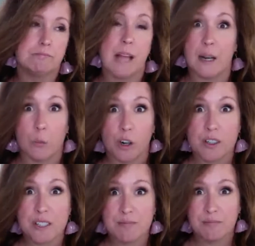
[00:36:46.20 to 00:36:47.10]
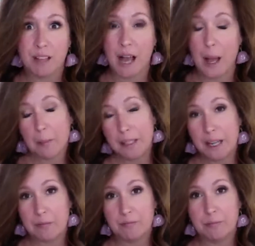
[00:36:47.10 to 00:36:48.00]
it works.
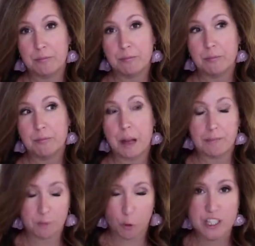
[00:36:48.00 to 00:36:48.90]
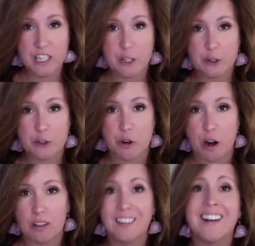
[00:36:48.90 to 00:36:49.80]
I'm 14 years
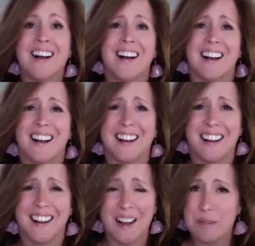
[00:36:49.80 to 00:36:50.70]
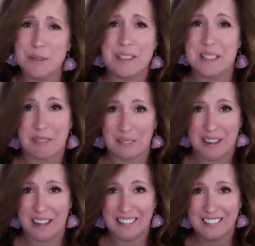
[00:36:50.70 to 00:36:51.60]
strong. I'm doing something right.